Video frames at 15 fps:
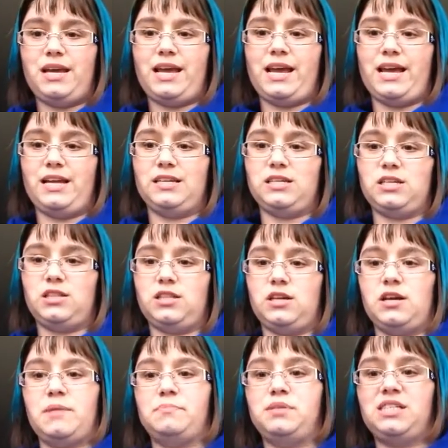and
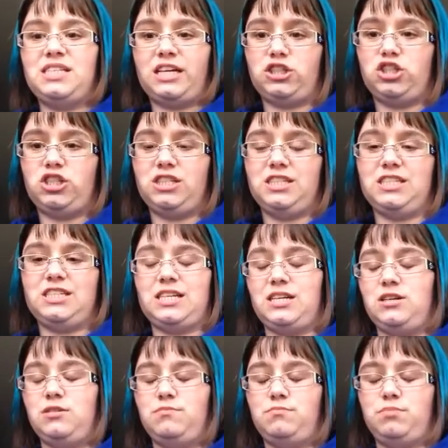the obsessions and
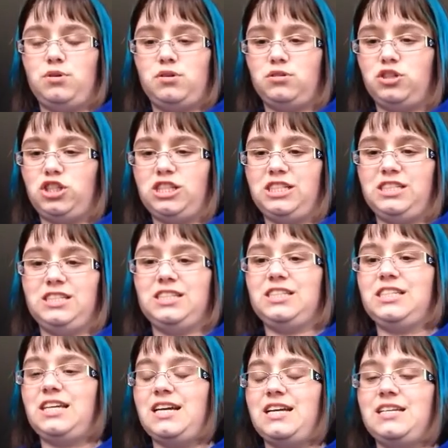
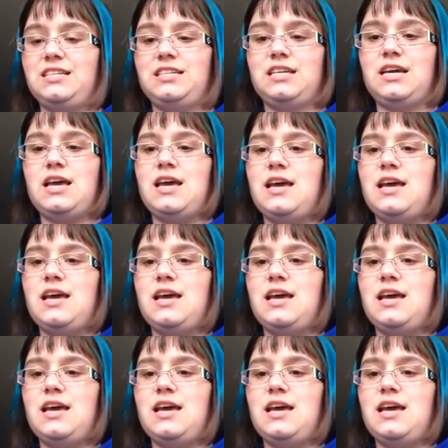compulsions and